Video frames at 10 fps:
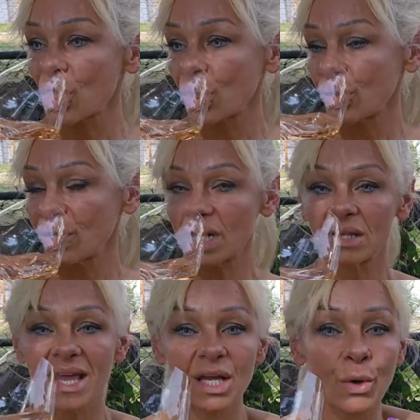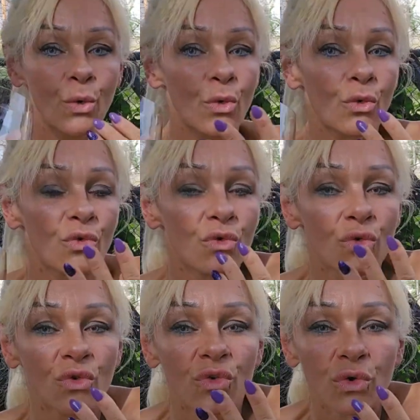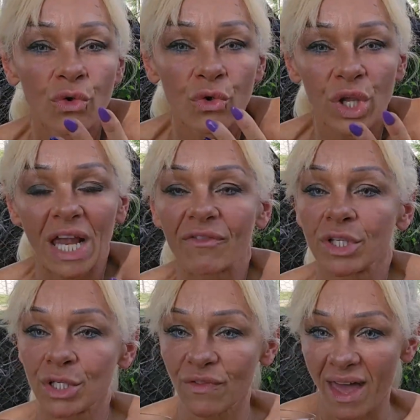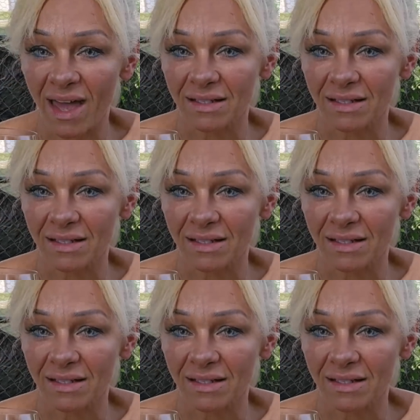And you're going to you have to do that,